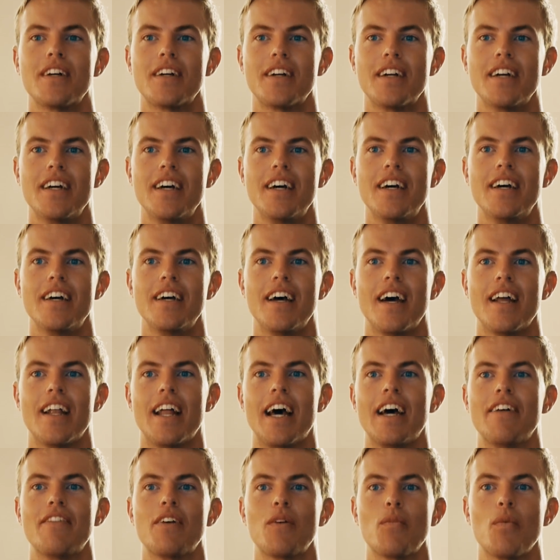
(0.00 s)
there and
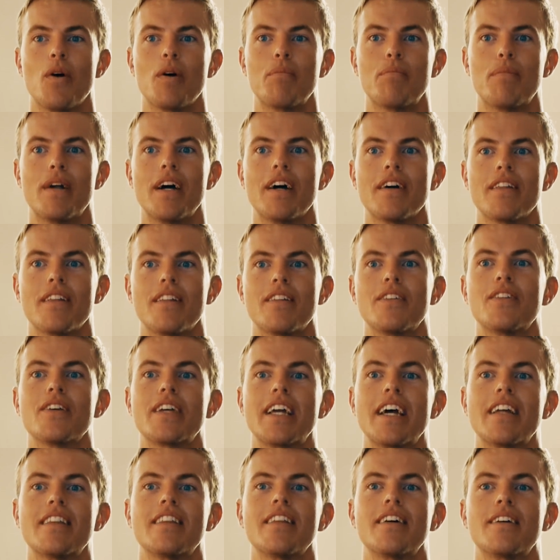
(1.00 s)
having one breath
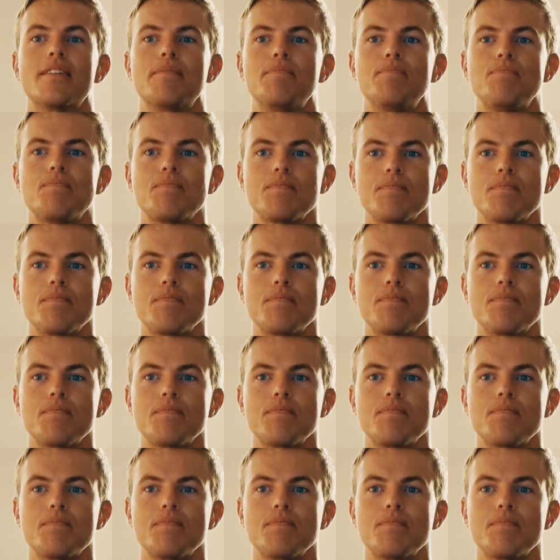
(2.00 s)
to get there.